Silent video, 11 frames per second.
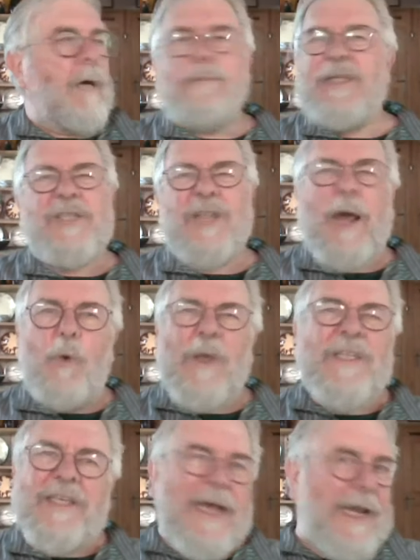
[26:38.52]
Places like
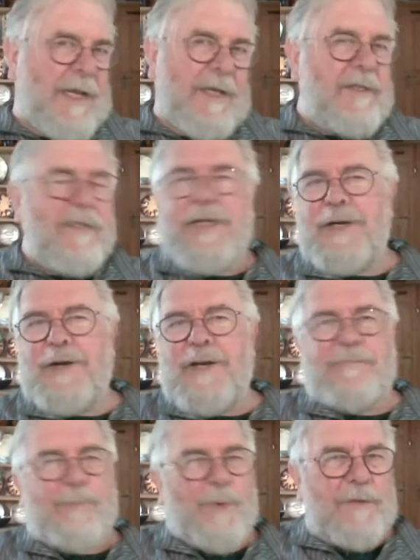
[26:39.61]
West Kennet near
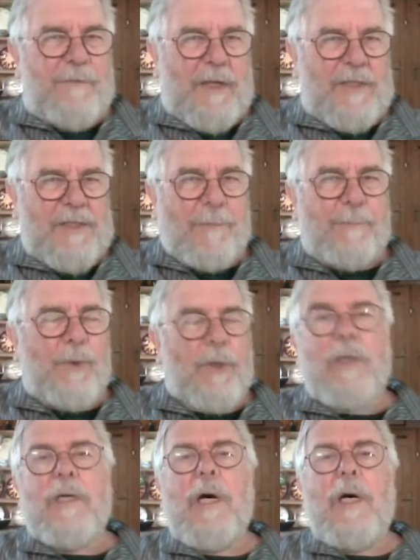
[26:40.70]
Avebury, for example,
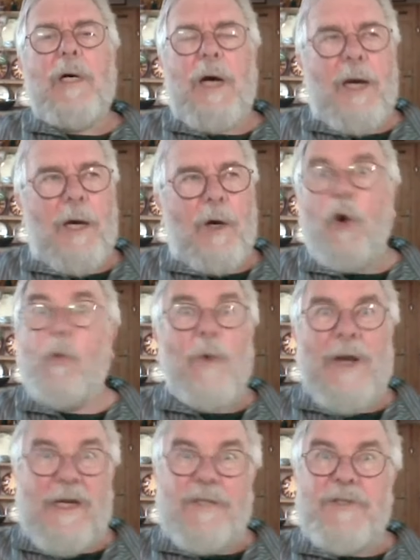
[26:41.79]
or
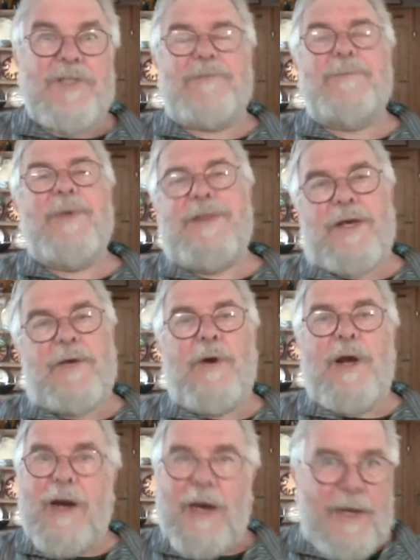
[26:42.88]
Wayland Smithy,
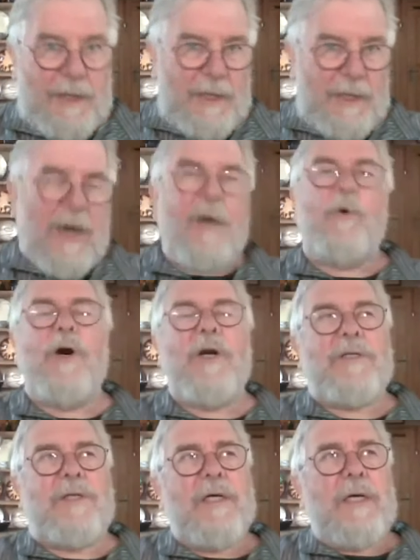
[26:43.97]
where I
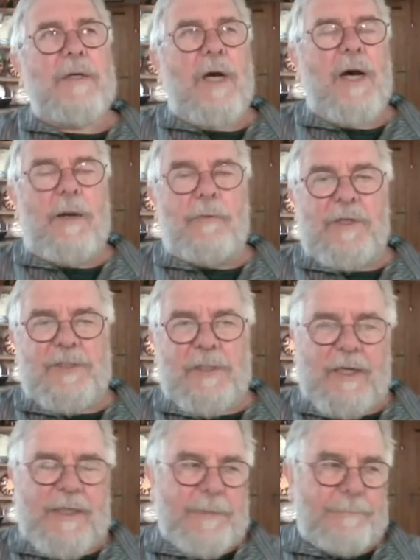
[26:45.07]
worked
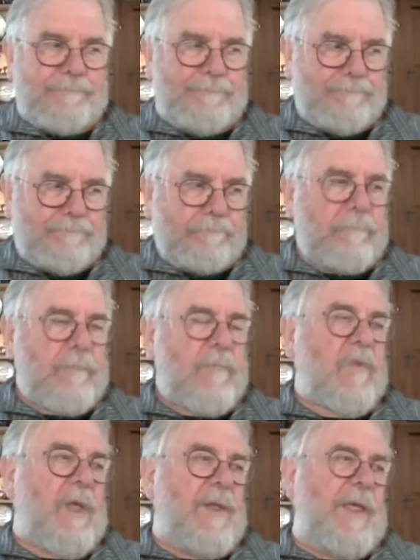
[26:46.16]
recently.
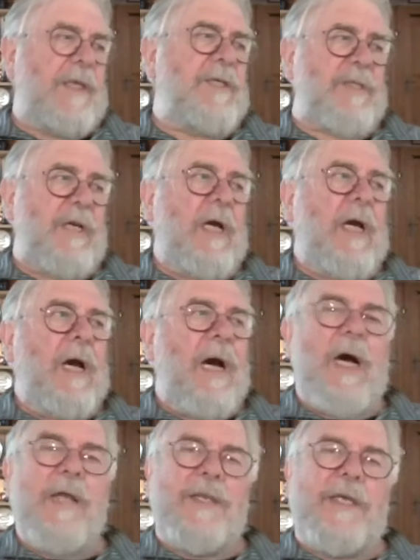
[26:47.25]
These
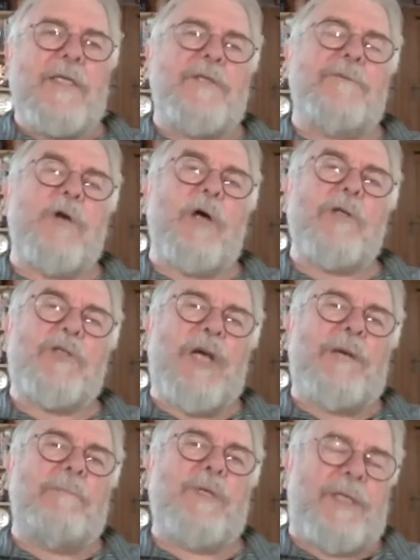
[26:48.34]
have got
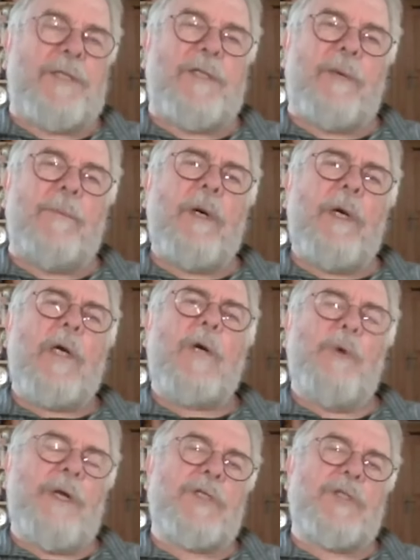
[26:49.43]
chambers in them,
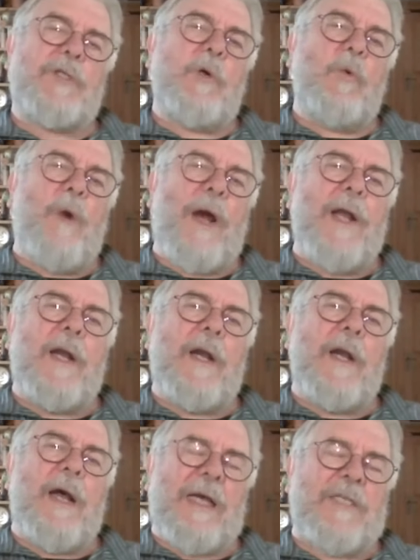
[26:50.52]
which when
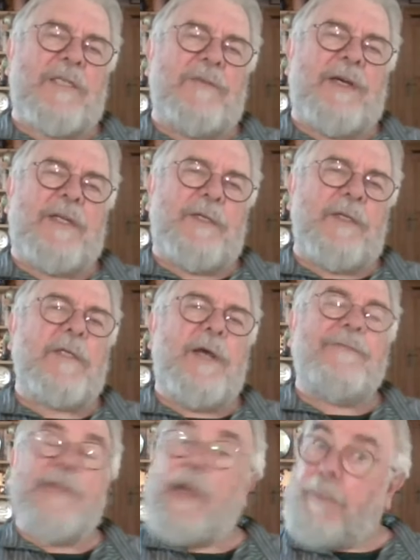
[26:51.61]
excavated,
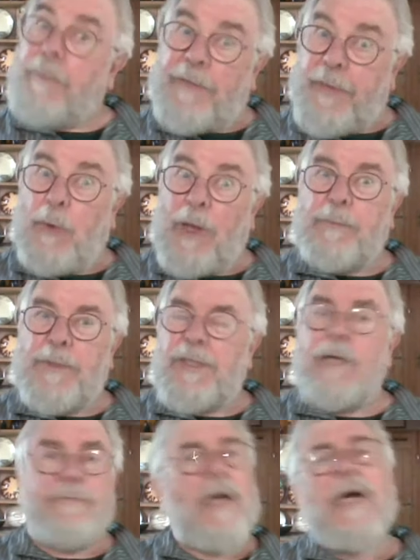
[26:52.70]
if they're well
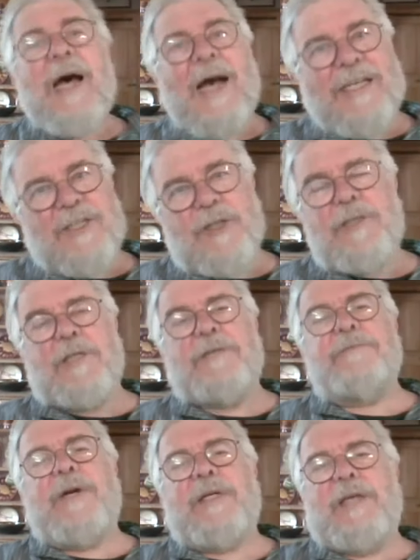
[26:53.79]
preserved, Hazelton,
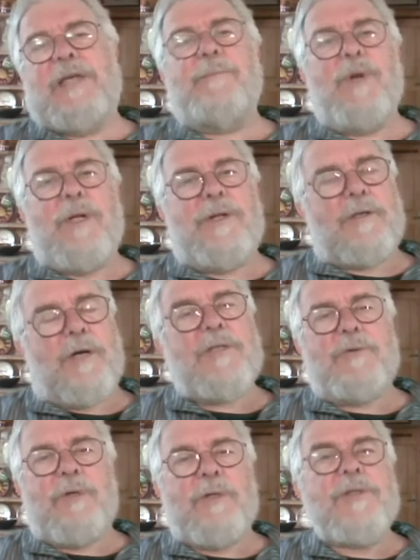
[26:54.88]
for example, on the
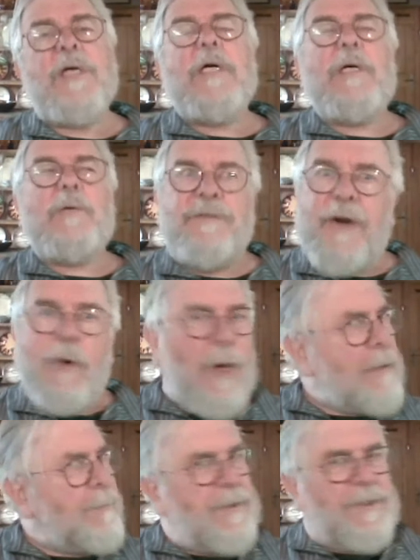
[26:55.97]
Cotswolds, was a very
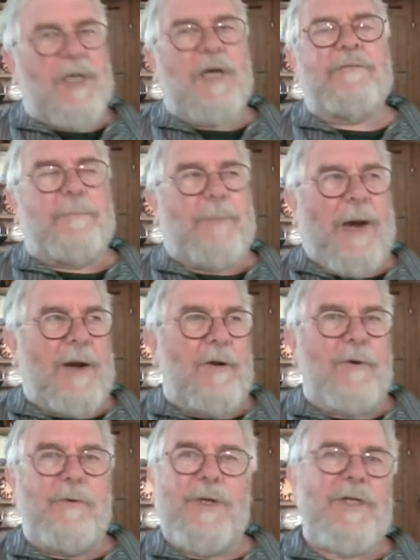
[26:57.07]
well preserved
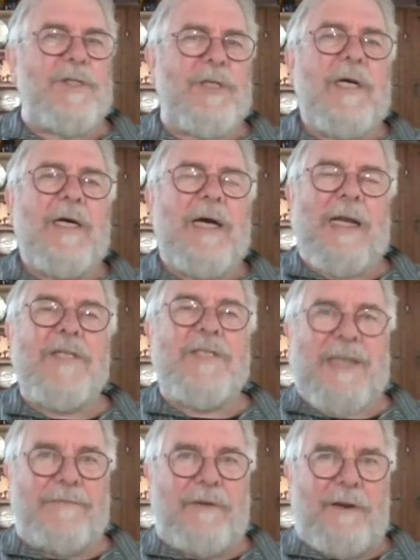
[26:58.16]
barrow, which Alan
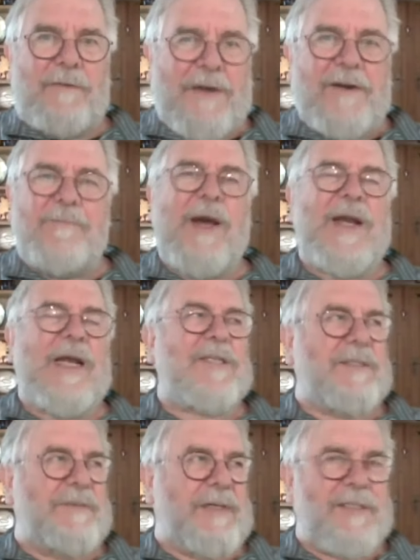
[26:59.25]
Saville, a friend of mine,
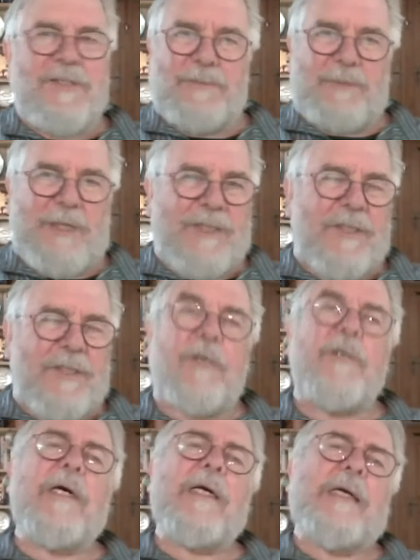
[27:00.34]
excavated some years ago.